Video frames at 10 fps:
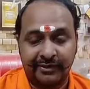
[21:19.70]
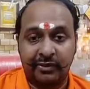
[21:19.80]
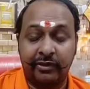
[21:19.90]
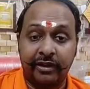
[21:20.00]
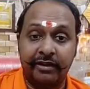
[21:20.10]

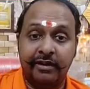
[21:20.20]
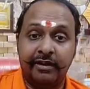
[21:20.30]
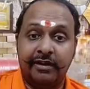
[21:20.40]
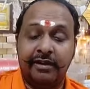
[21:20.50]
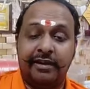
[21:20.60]
Okay,
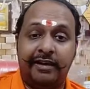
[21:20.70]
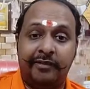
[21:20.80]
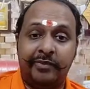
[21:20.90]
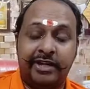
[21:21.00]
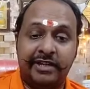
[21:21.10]

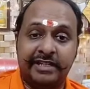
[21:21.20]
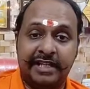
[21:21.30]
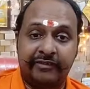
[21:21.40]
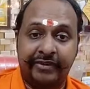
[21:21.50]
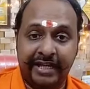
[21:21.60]
because it
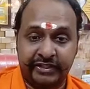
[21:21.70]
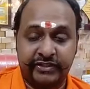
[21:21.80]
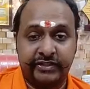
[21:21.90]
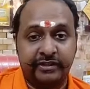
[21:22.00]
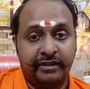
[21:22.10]

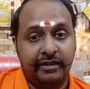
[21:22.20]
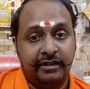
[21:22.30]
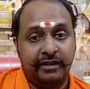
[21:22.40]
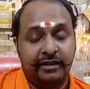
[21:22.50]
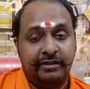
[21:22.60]
affects
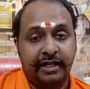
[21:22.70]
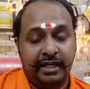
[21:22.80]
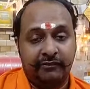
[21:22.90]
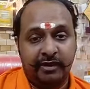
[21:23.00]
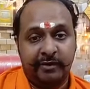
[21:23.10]
the
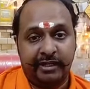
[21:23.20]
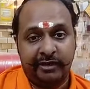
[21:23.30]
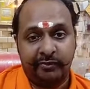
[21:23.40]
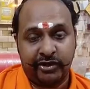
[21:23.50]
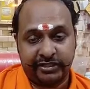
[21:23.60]
inflammatory
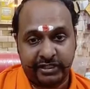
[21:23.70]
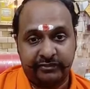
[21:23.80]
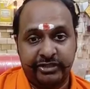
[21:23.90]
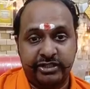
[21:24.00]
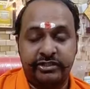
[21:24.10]
process,
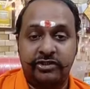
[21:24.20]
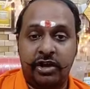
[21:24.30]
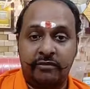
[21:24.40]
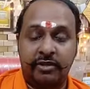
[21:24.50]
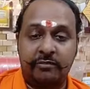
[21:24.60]
which is
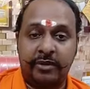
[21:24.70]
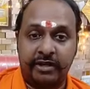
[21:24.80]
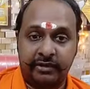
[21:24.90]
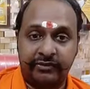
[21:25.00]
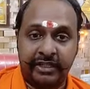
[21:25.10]
normal part
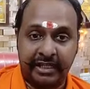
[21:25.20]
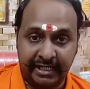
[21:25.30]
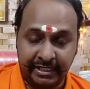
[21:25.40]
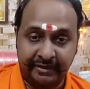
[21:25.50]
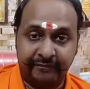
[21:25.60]
of the
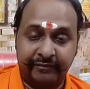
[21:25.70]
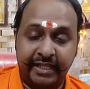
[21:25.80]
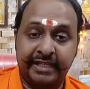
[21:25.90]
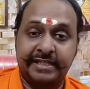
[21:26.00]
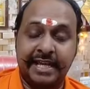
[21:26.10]
healing.
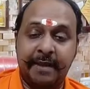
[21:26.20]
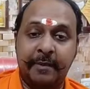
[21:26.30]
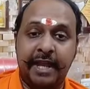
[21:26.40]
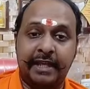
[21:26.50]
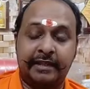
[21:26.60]
It is same
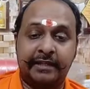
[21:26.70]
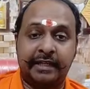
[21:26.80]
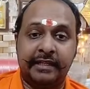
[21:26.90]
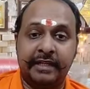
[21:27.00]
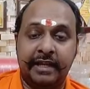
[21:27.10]
like
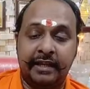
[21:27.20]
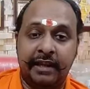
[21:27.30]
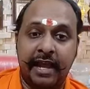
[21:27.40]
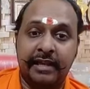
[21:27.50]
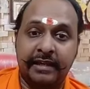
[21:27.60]
taking
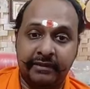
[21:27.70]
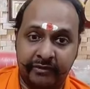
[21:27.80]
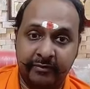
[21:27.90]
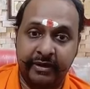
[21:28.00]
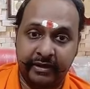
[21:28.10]

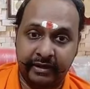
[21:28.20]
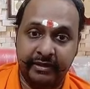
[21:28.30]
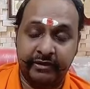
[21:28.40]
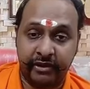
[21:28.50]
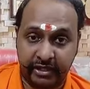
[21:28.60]
anti-inflammatory
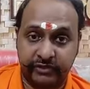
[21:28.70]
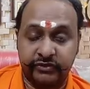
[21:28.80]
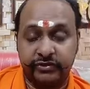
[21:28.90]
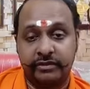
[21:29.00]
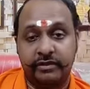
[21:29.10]
drugs.